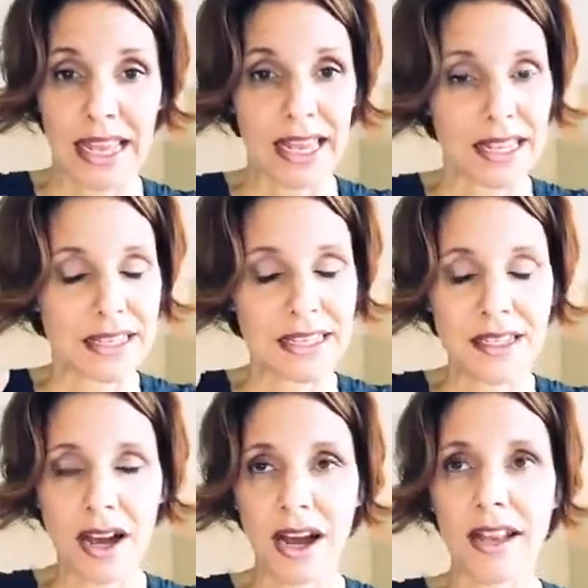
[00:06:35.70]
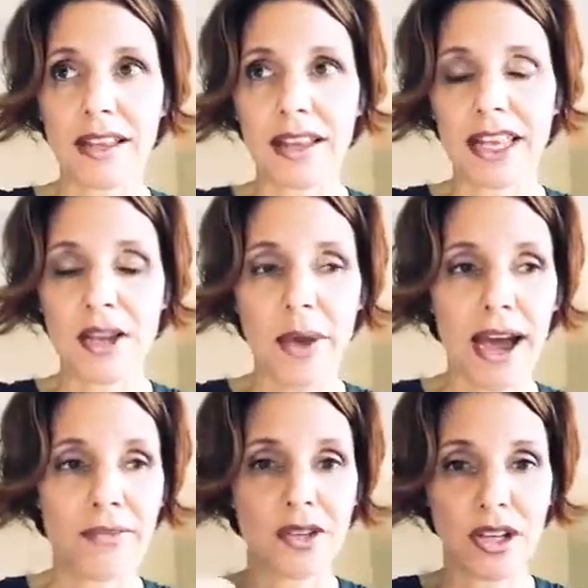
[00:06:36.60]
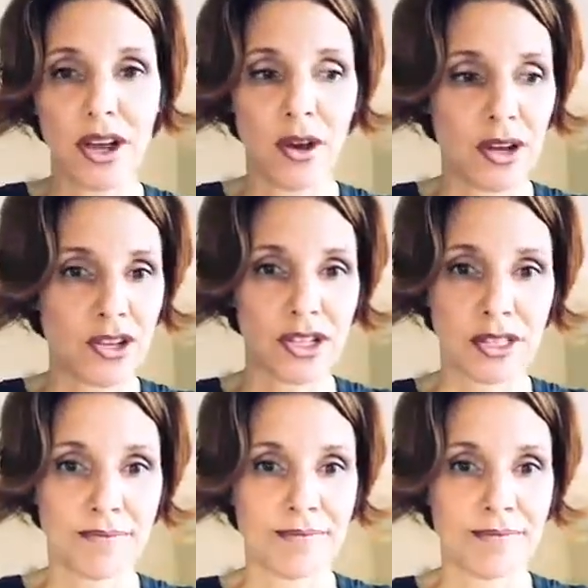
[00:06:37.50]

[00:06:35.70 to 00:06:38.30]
It's not like you have to go and just